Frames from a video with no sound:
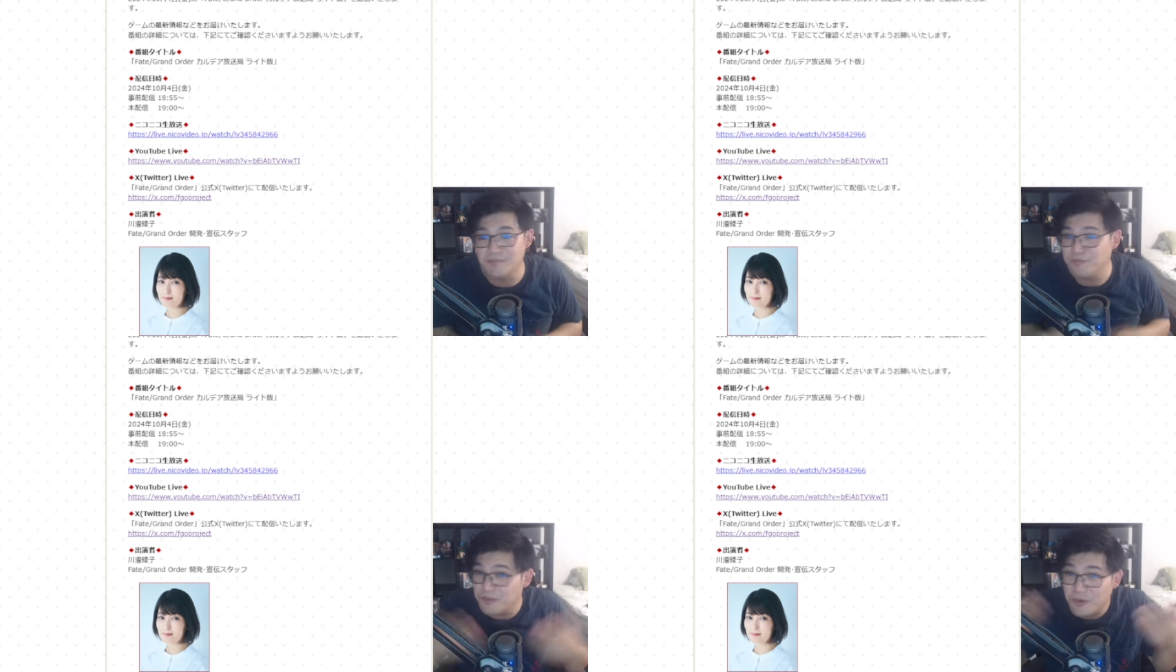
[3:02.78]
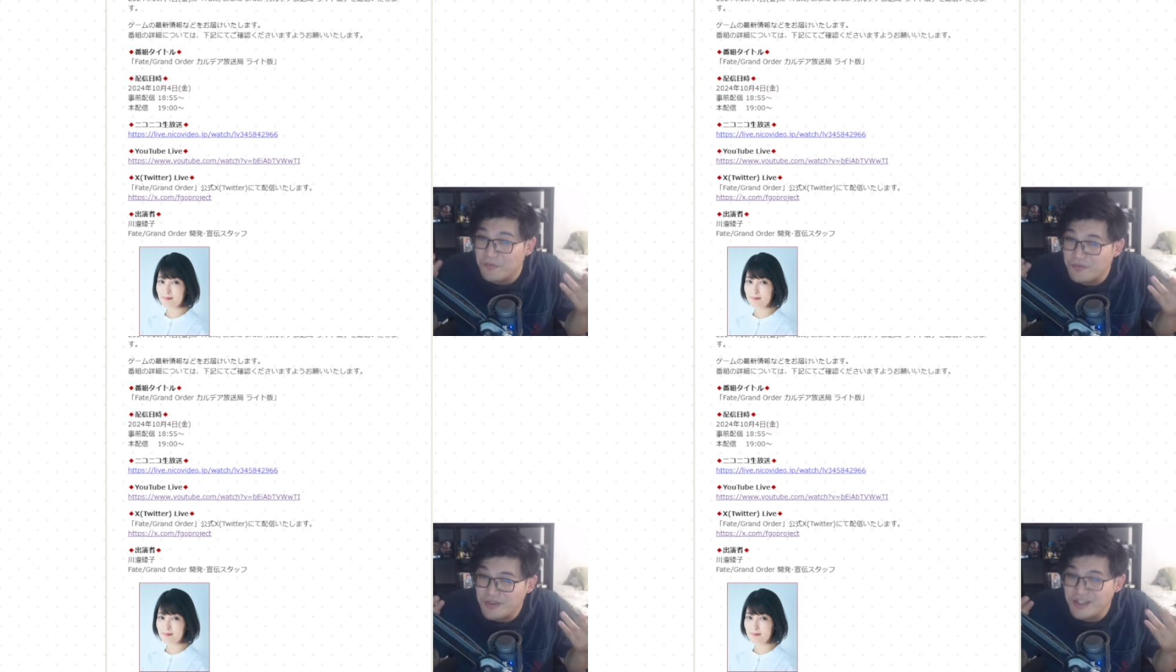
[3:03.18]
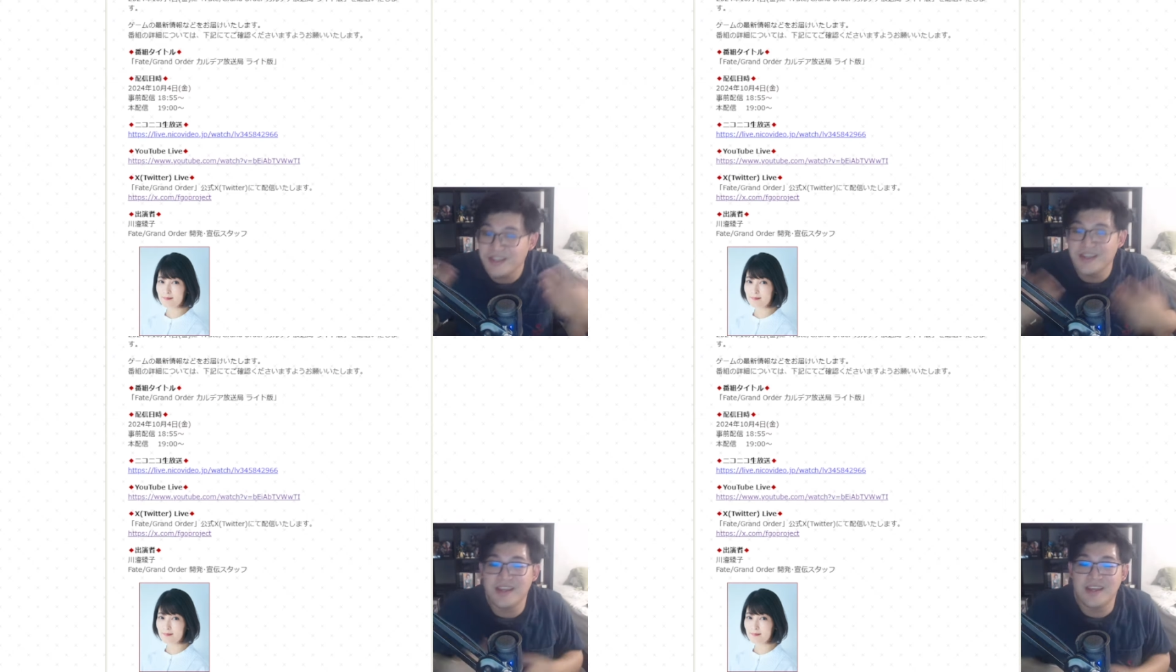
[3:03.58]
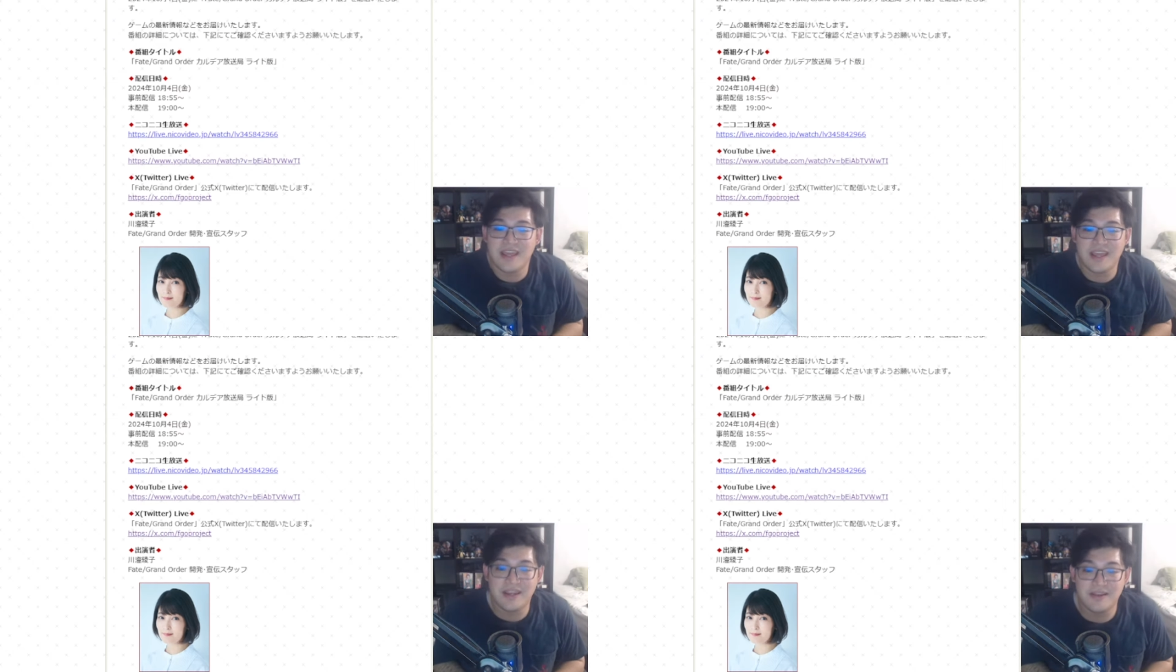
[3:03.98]
hopefully.
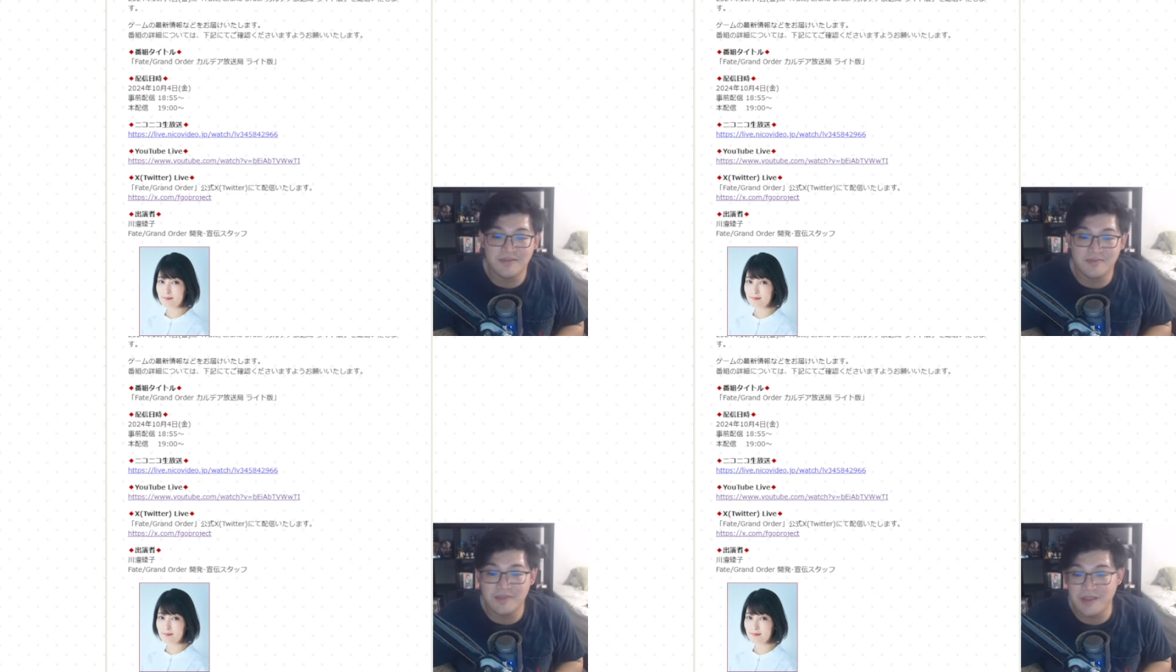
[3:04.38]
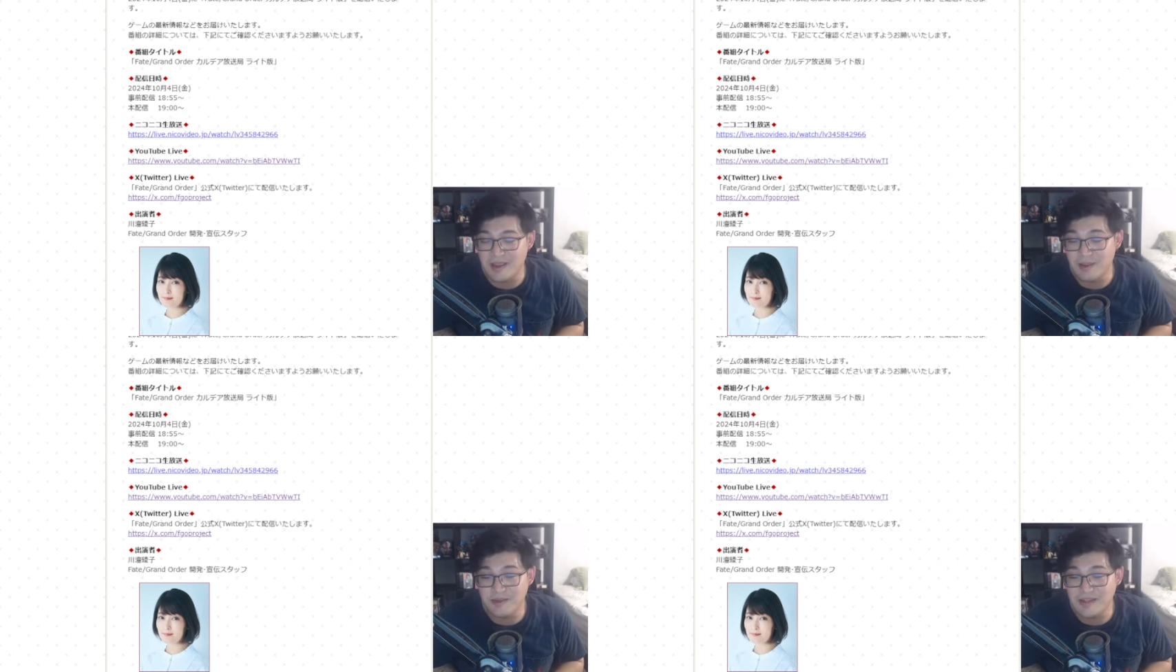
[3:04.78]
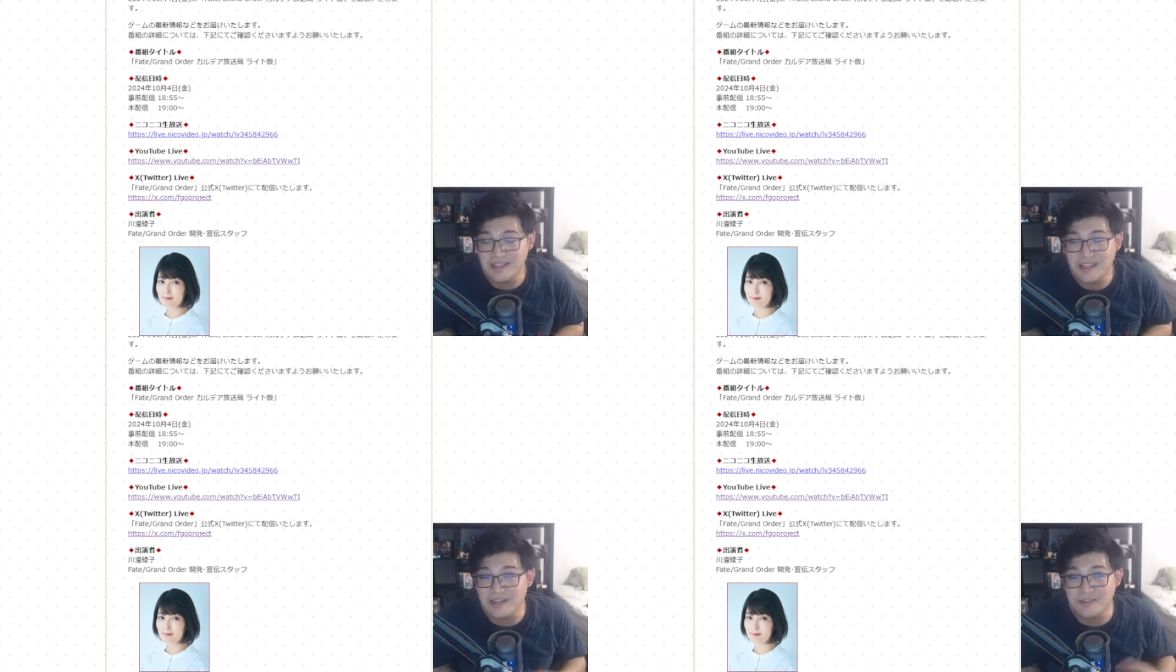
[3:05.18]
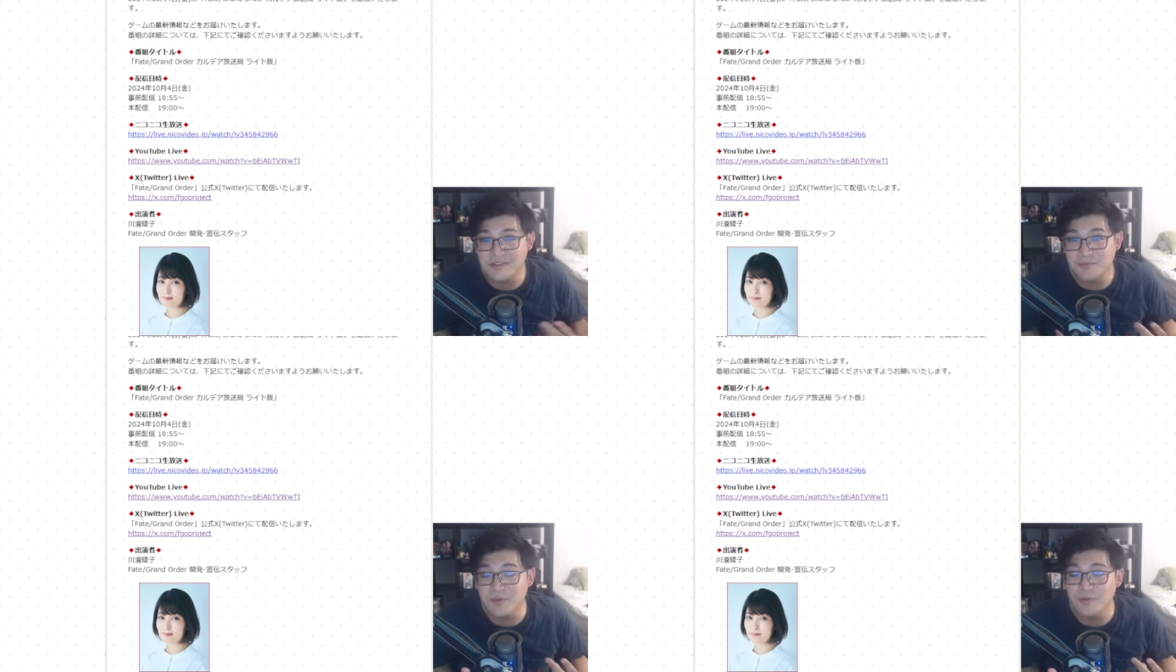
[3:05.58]
And I mean, again, let's
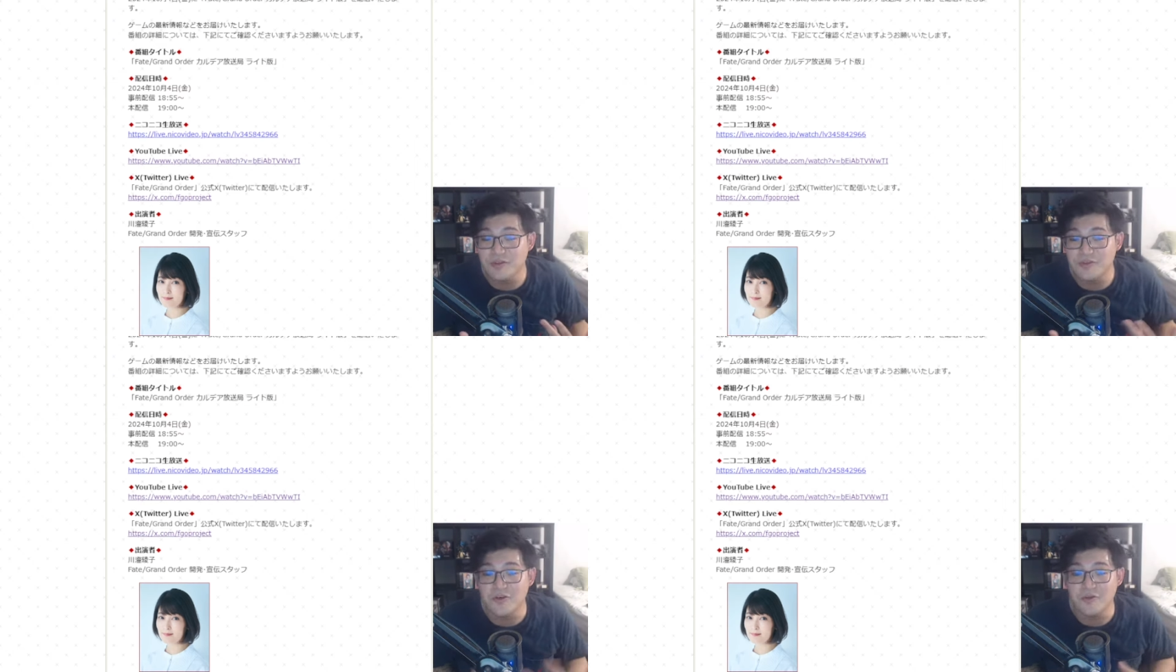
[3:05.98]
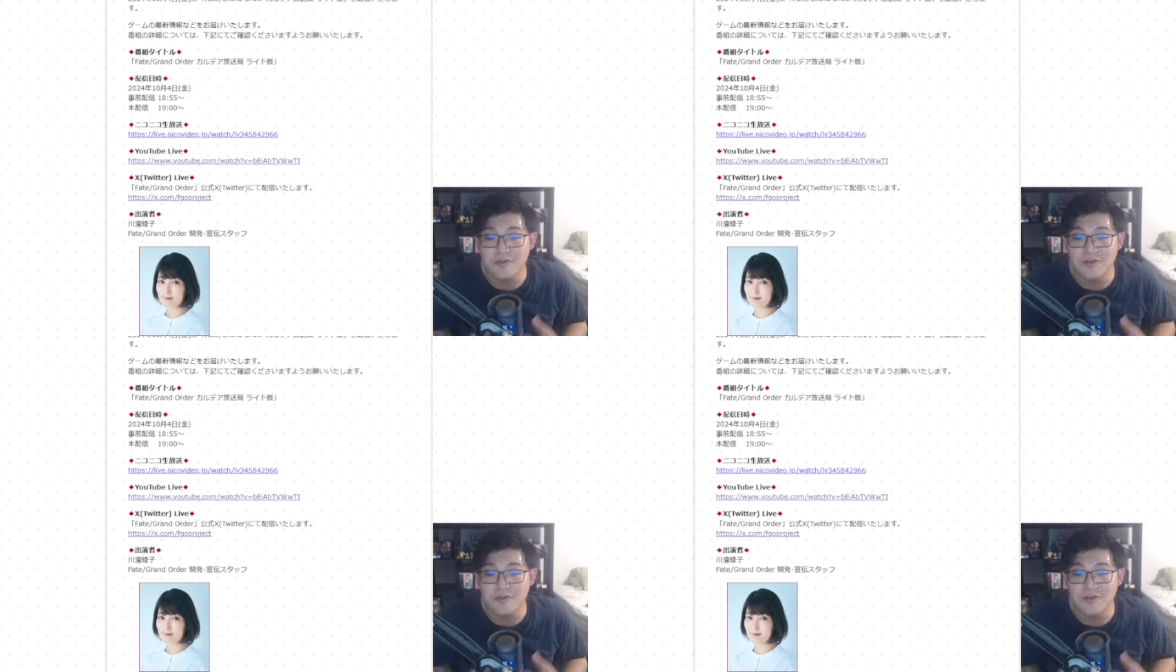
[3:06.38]
just be really cool.